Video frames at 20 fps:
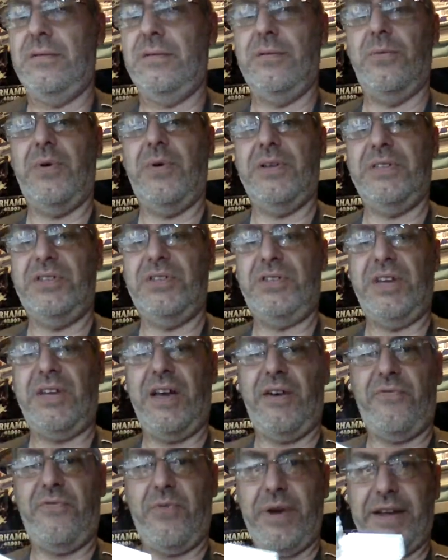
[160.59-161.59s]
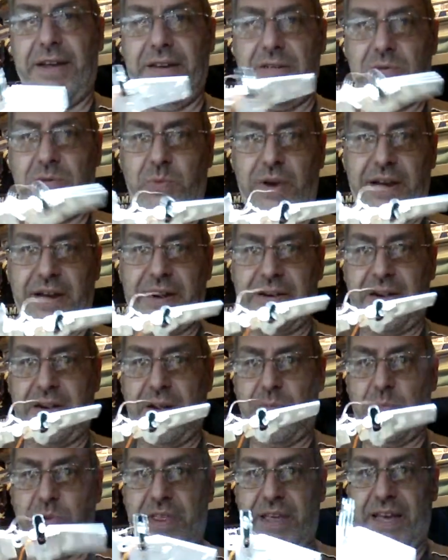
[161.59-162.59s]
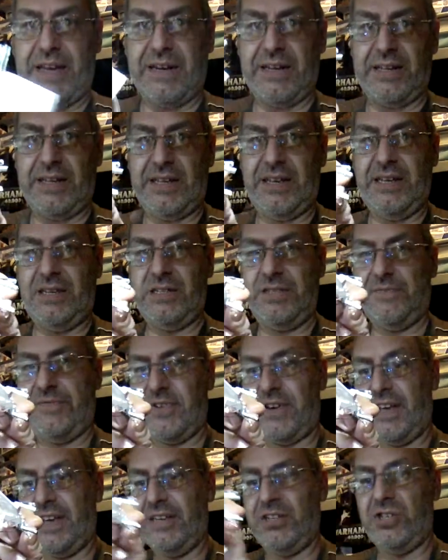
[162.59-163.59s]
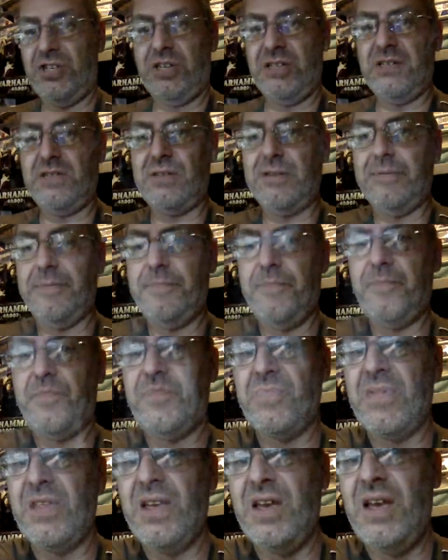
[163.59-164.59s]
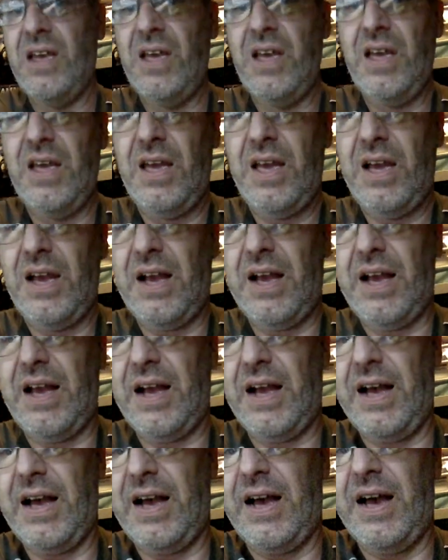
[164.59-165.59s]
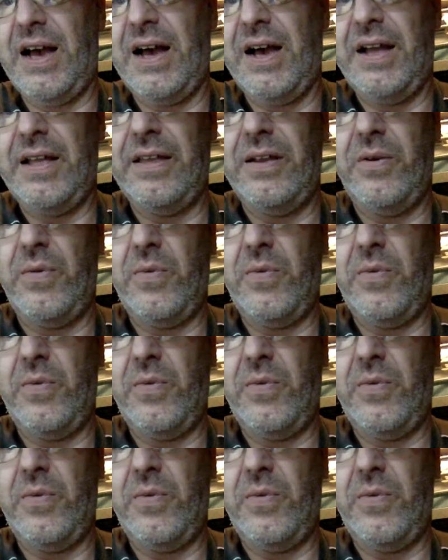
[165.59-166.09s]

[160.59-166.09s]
one set of wings wired up with LEDs for the engines, and